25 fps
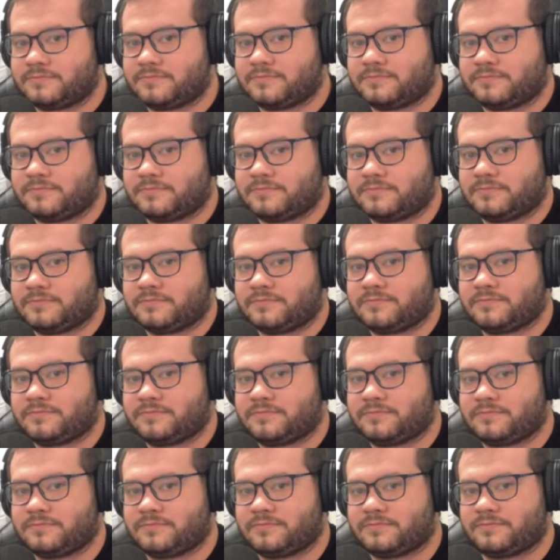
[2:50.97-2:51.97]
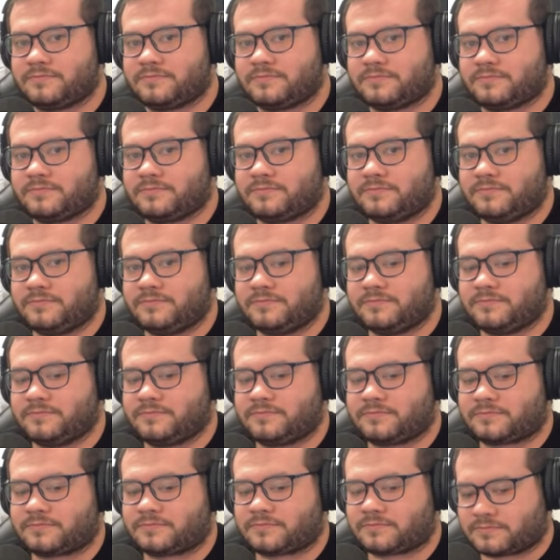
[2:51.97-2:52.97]

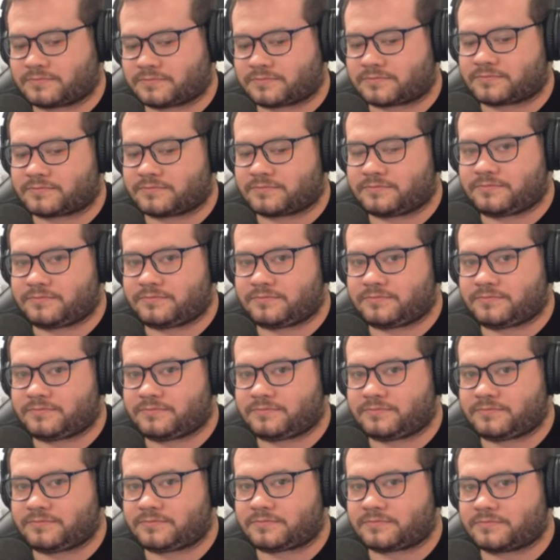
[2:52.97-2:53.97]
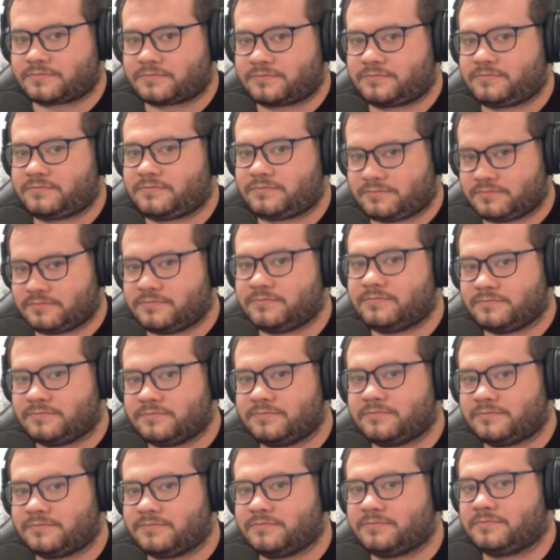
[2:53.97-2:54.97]

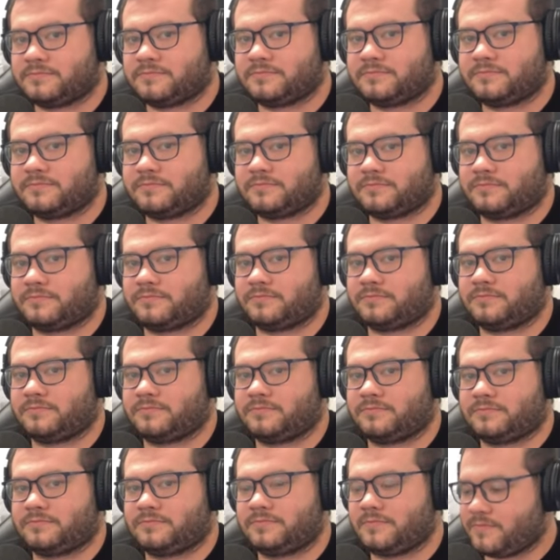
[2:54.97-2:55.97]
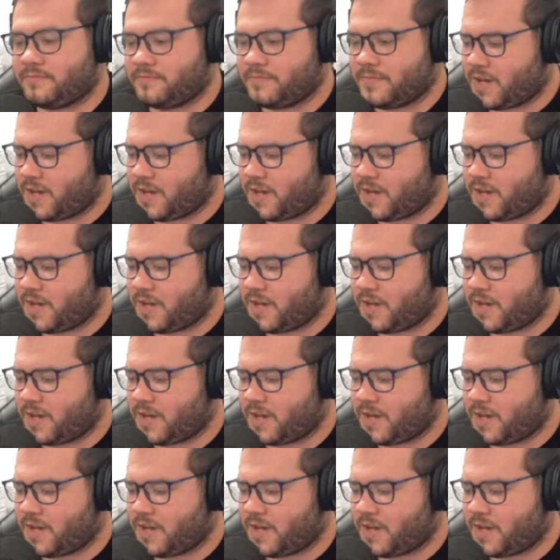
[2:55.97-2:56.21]
(silent)